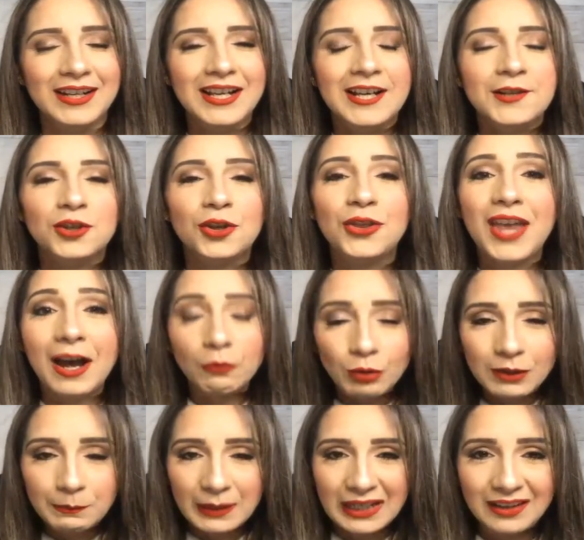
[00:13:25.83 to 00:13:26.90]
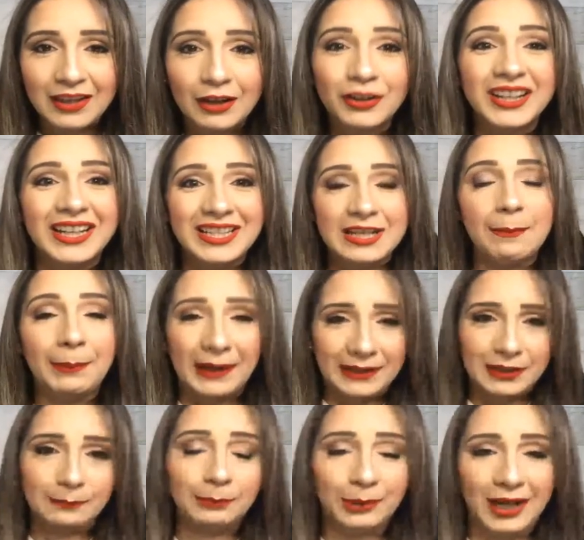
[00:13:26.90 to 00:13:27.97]
So that would be their
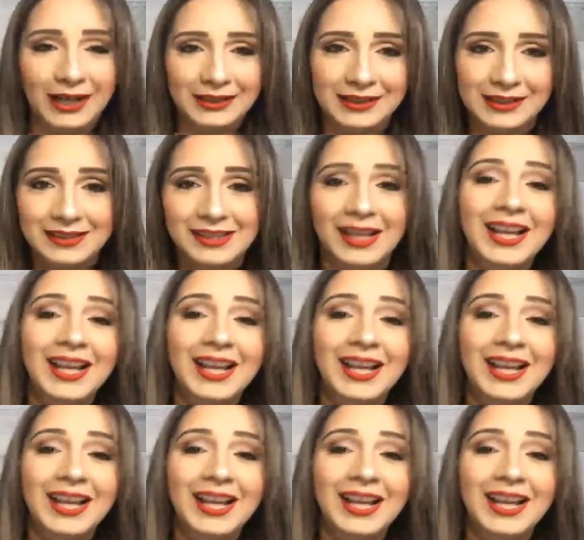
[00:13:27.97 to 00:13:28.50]
independent practice.